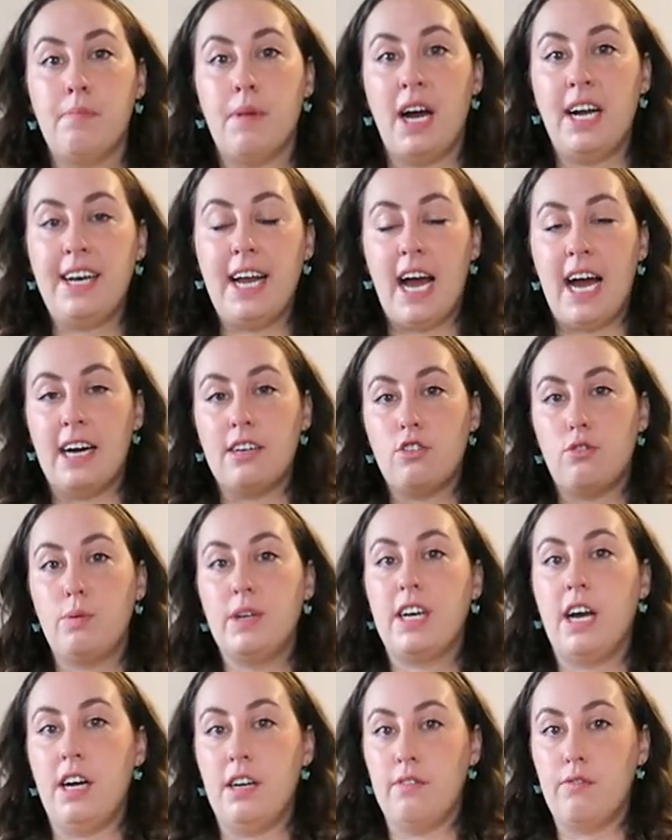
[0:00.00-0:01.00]
in mind as we
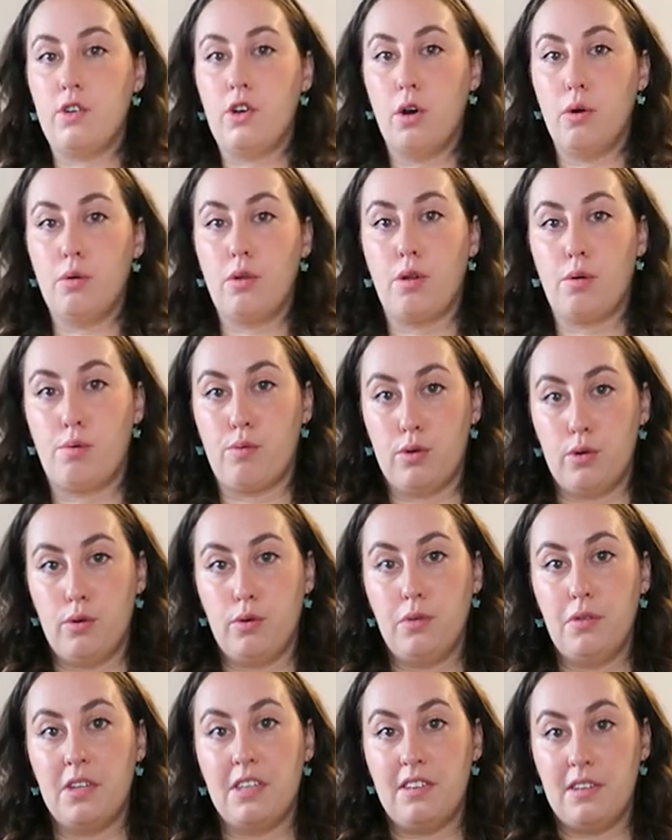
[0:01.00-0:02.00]
kind of go
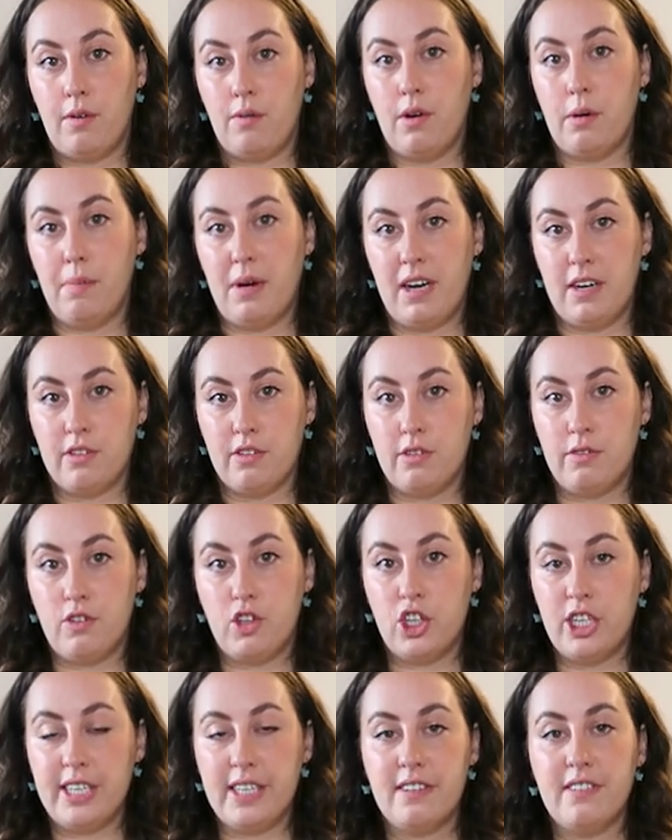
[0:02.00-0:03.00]
through the different pairs of
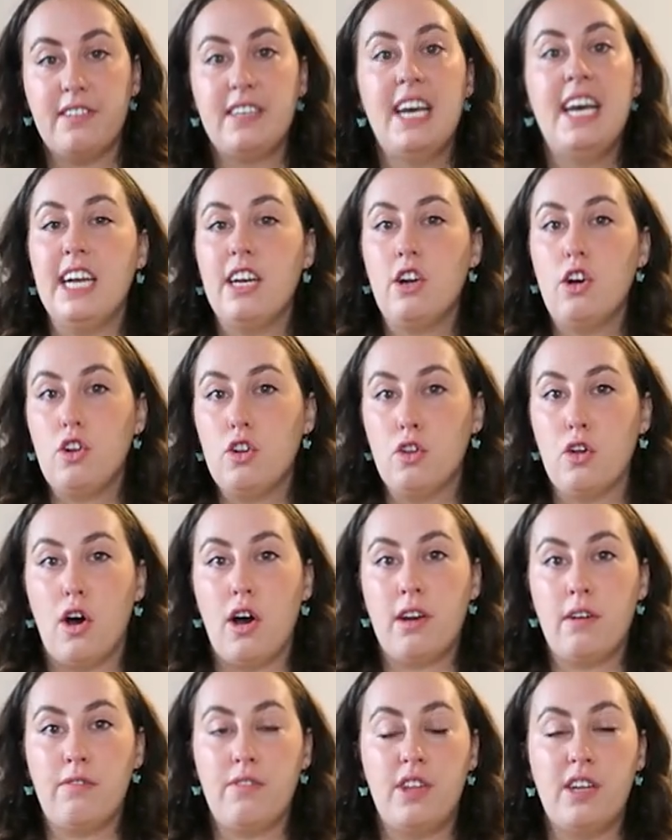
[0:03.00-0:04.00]
jeans, in a
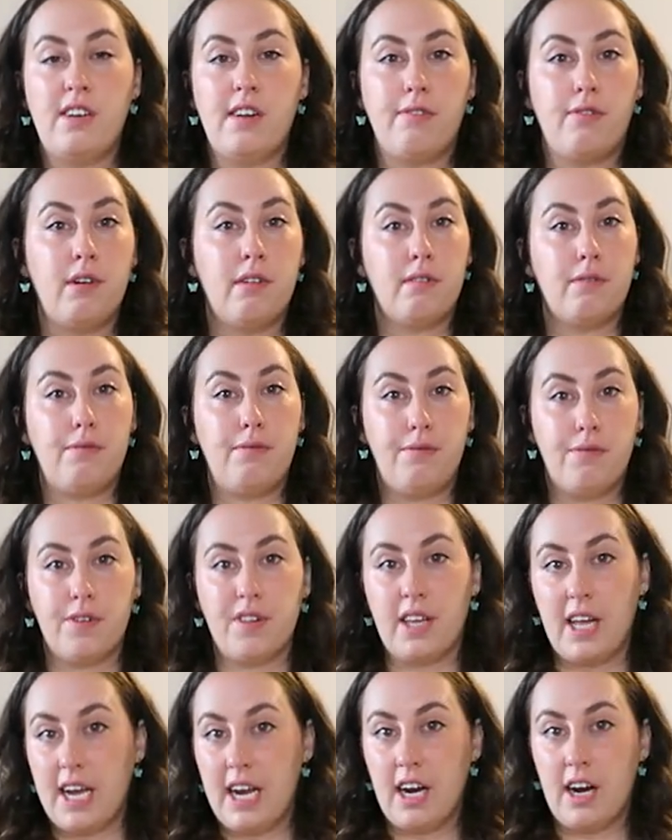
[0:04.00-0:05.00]
lot of the different
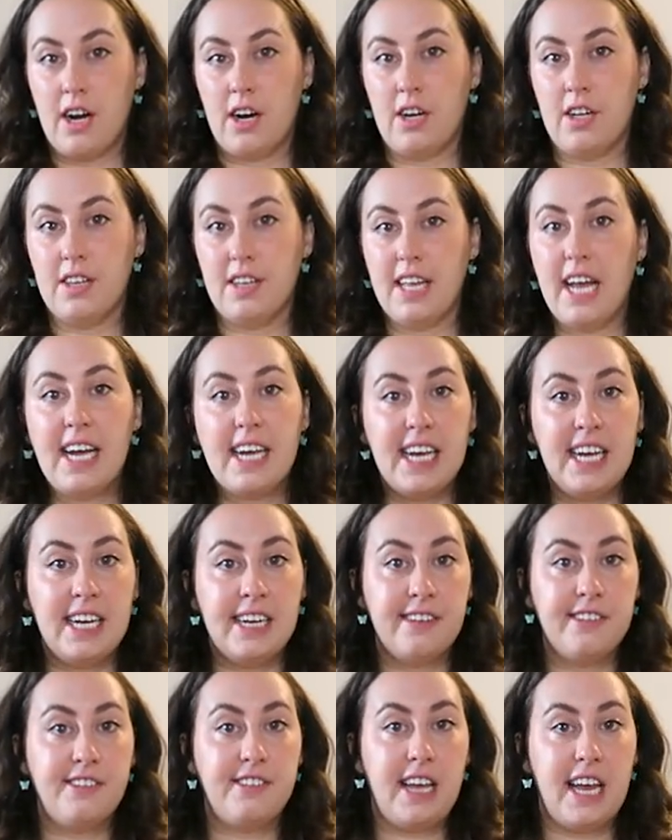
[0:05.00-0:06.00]
flare
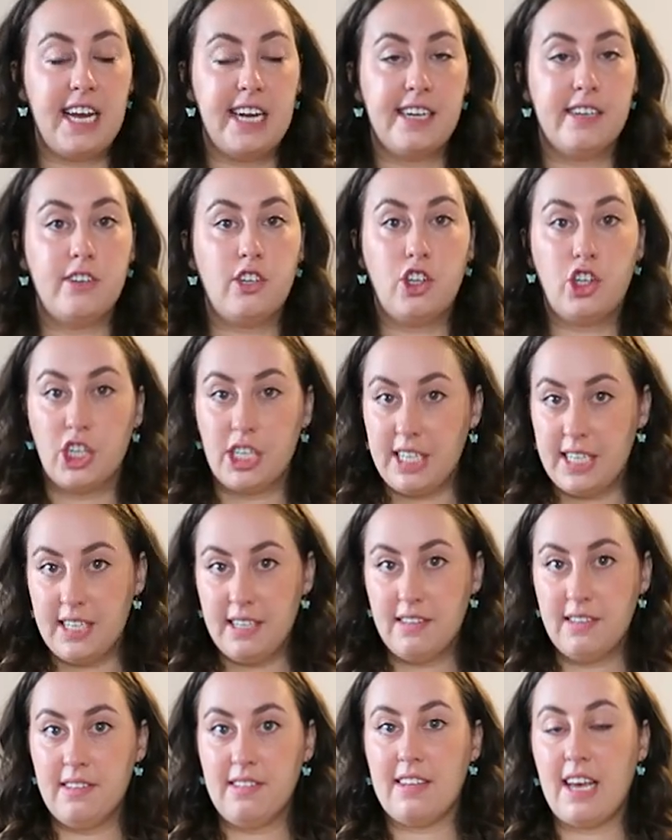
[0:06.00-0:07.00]
leggings and
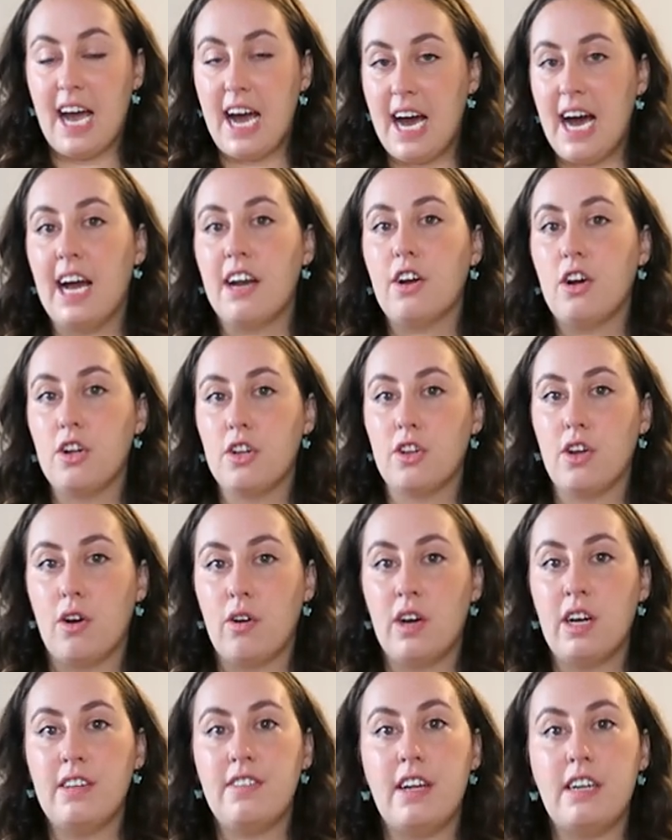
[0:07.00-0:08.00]
jeans at
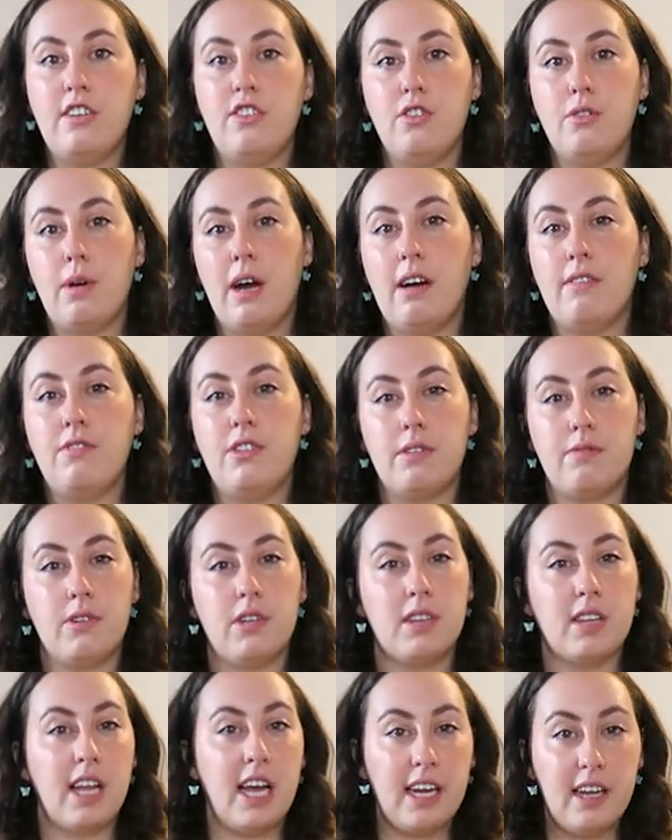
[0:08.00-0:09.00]
Halara, they do have
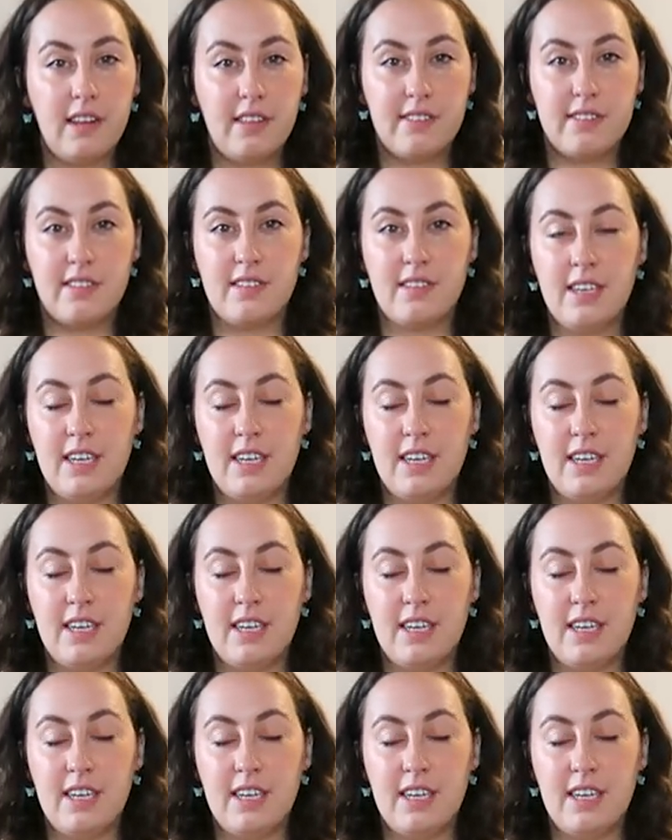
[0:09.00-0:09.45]
different lengths.